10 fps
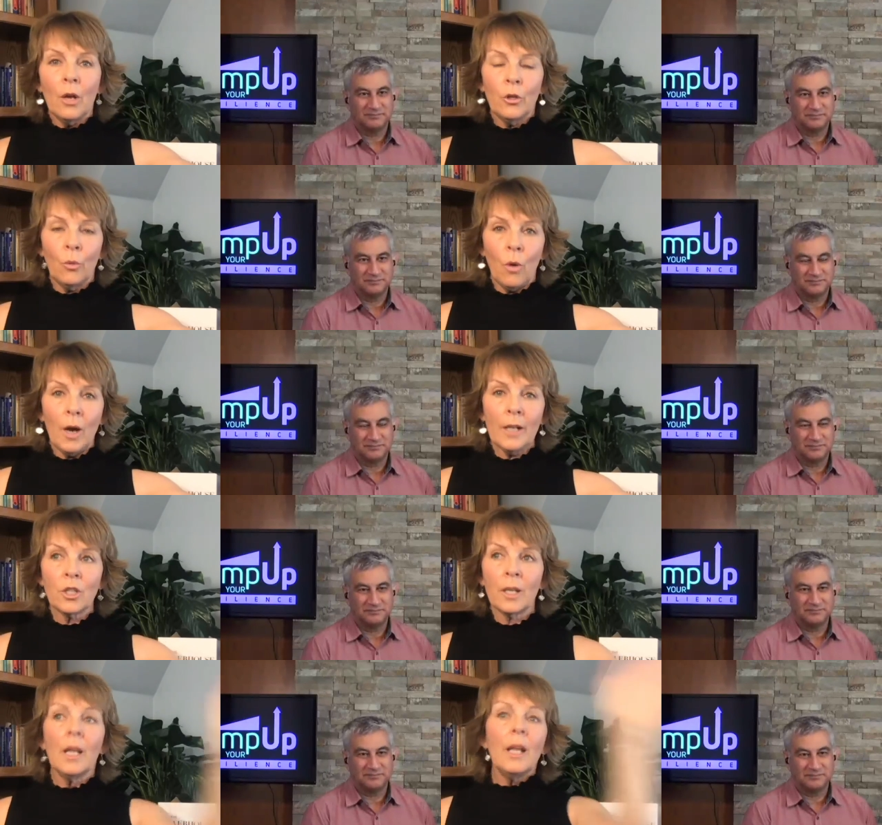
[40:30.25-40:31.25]
Speaker 1: you watch
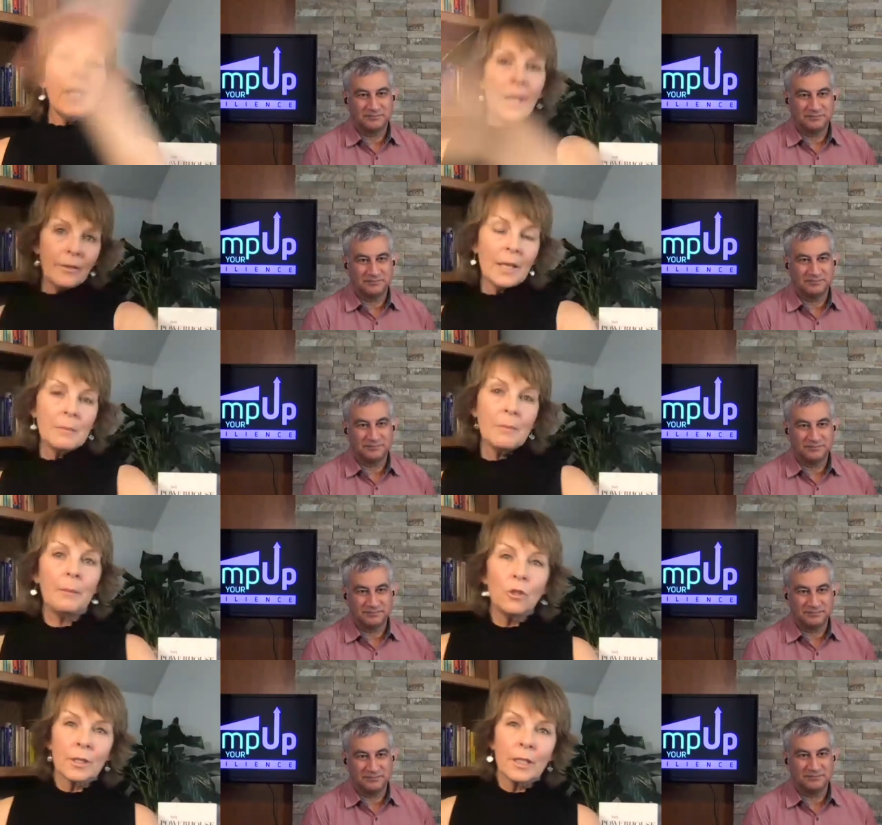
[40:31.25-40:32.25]
it and then maybe
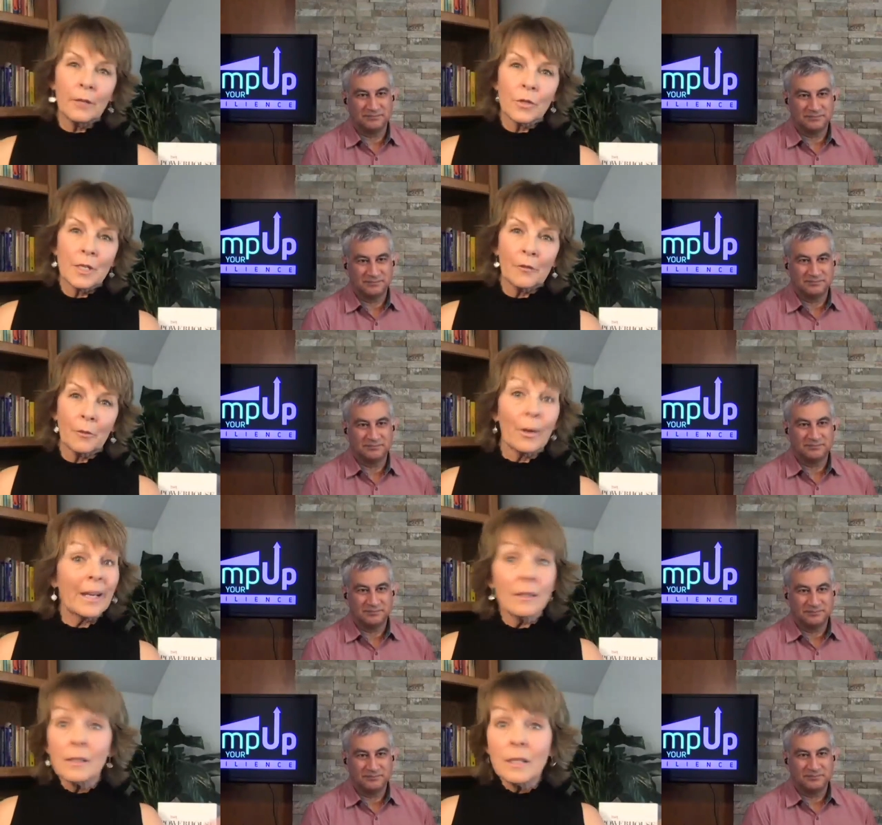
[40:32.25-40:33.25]
just give yourself a break
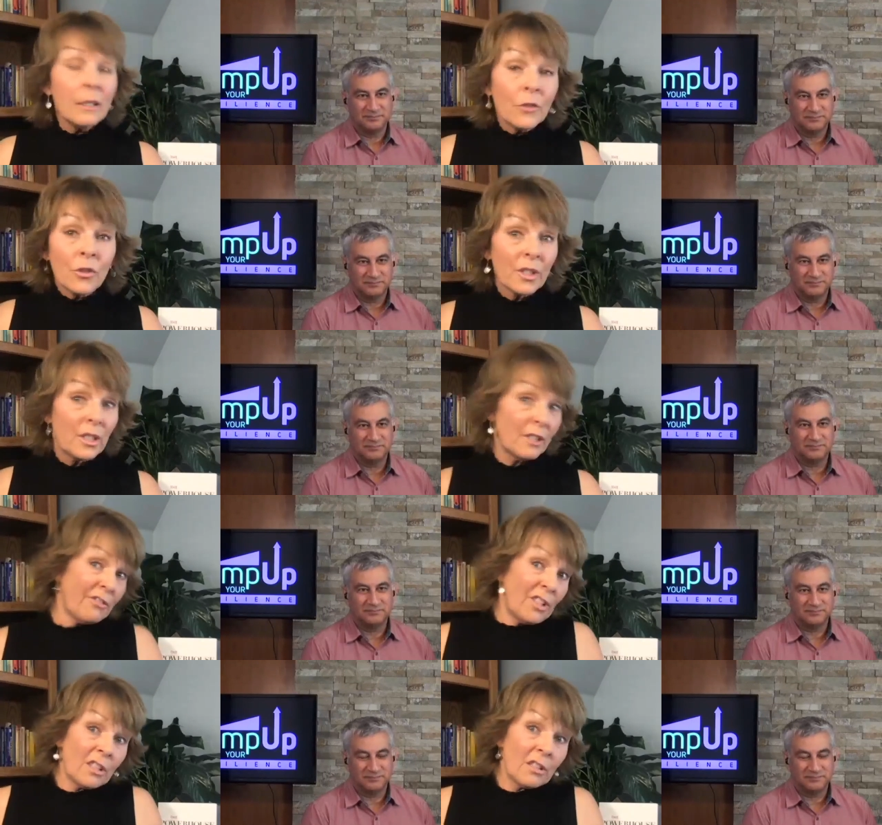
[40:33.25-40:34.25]
and see if there's a
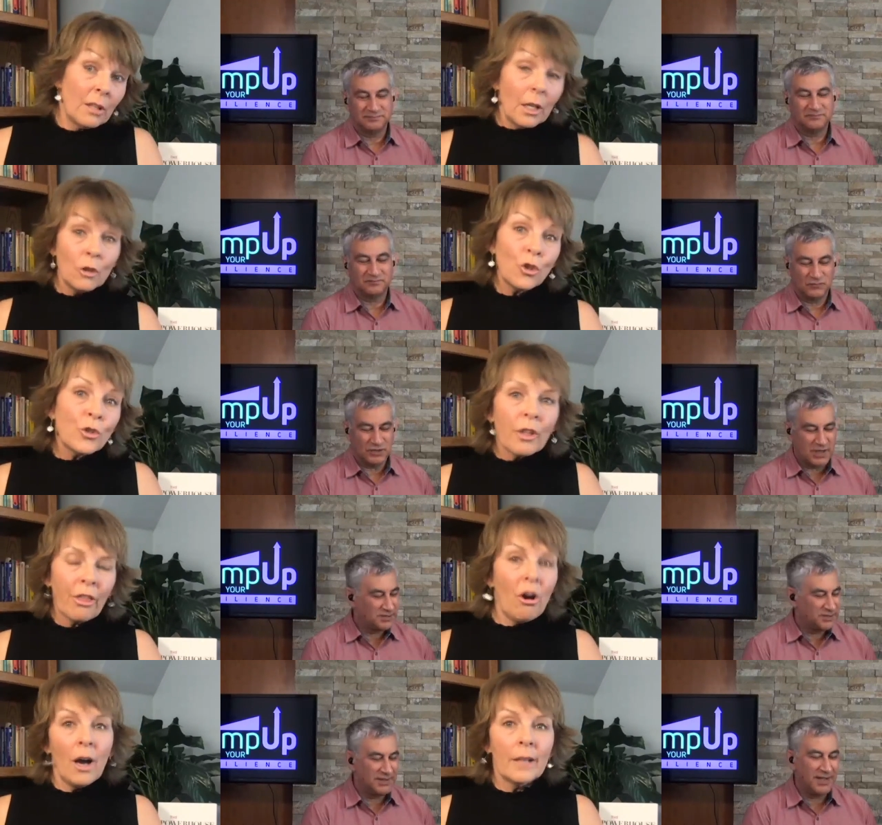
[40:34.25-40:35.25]
difference. Just Test it
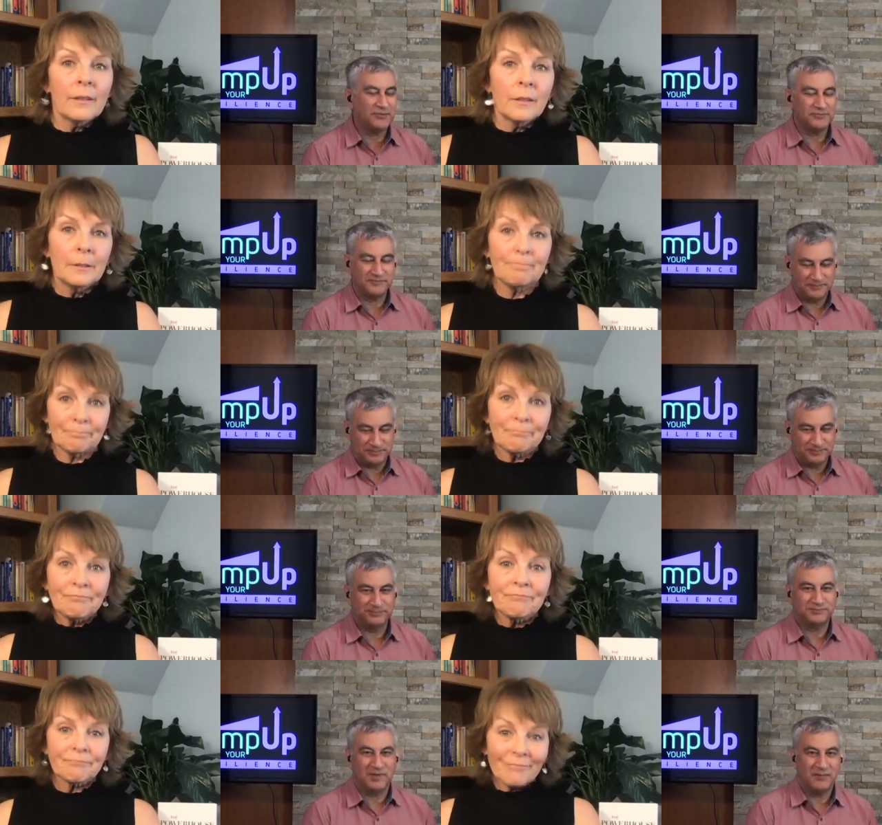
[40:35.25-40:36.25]
out.
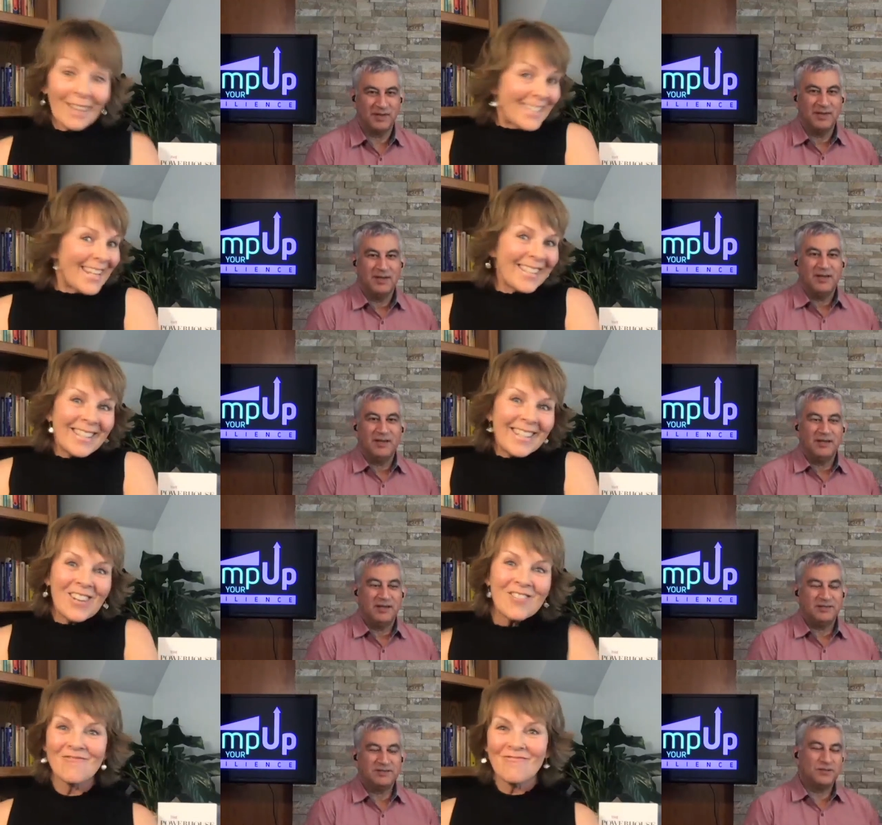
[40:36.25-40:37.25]
Speaker 2: Yeah.
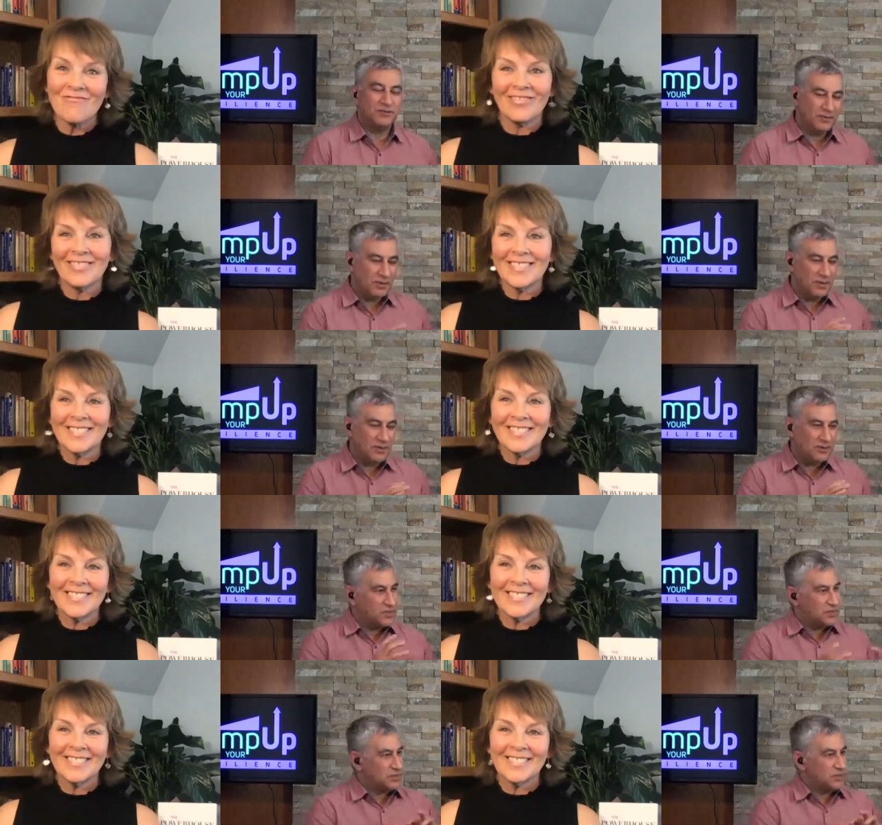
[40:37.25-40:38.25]
So
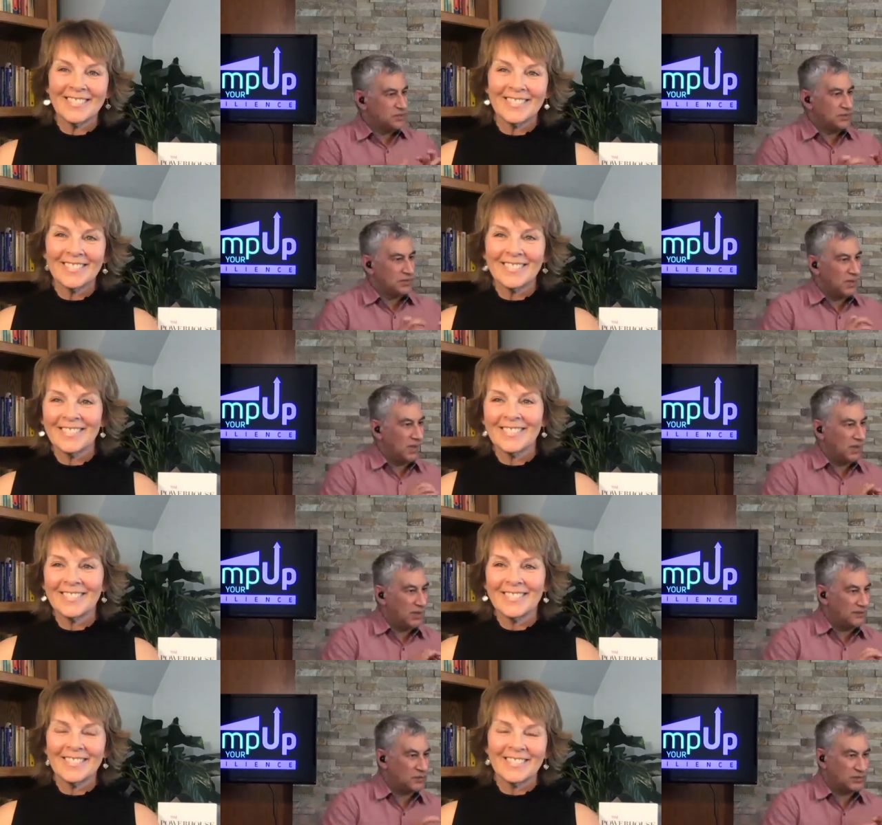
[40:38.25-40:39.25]
just to
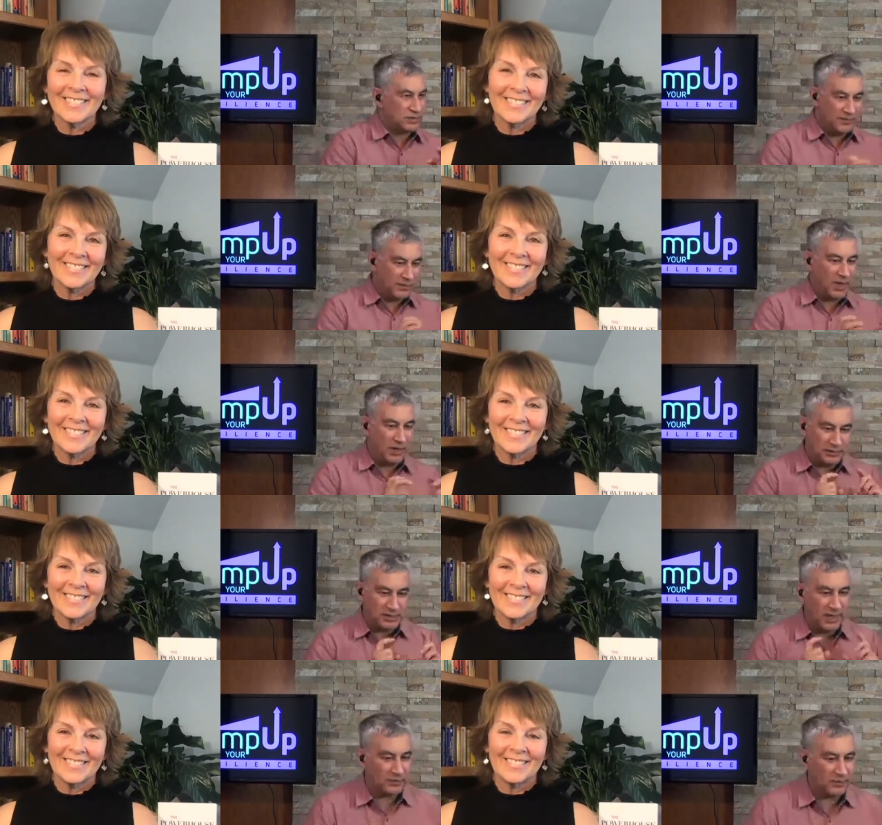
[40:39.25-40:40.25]
uh, keep an eye on
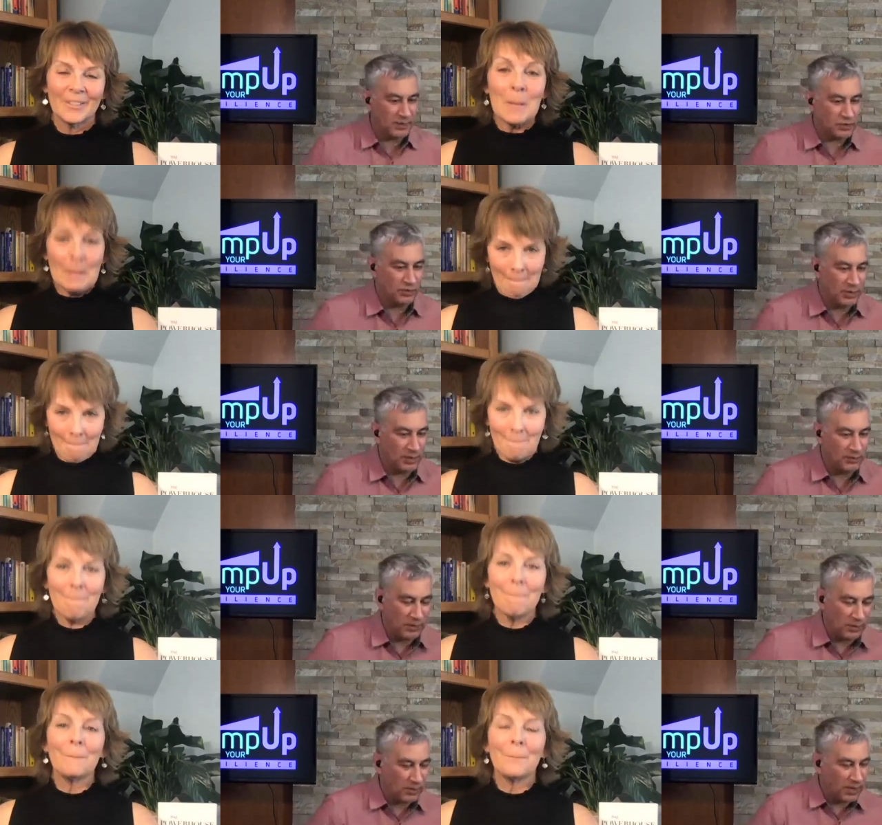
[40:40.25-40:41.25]
time to make sure we're, we're
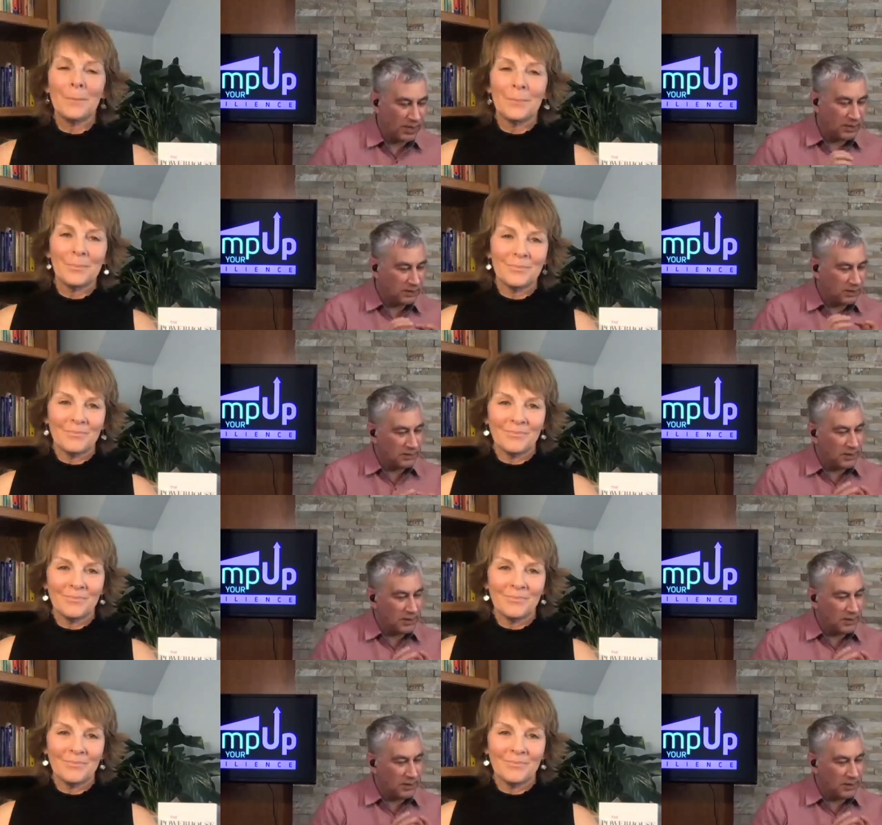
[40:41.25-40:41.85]
okay here. That the